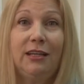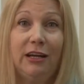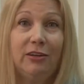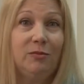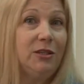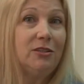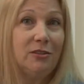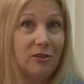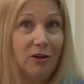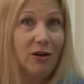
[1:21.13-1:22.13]
carried me to
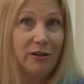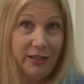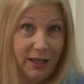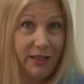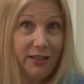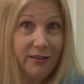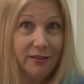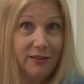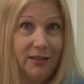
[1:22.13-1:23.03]
the car to get here.